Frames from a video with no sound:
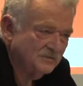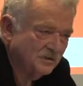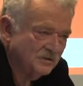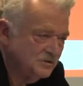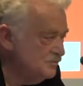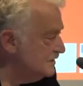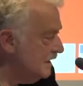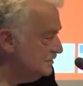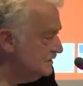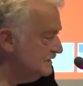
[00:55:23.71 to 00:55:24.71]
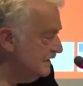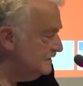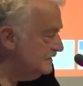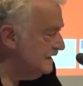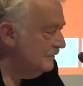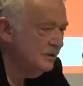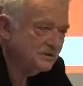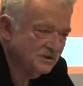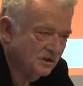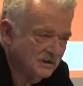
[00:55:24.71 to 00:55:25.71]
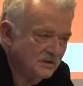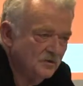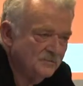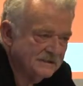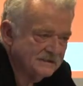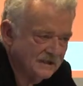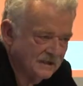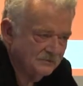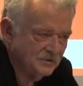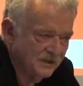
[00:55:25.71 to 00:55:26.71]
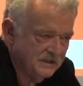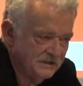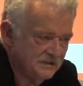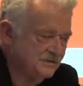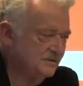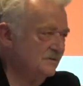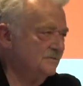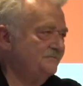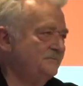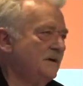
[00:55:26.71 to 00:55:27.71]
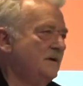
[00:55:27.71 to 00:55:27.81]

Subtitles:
I'm talking 2017, I'm not talking Luhmann's time 20 years ago.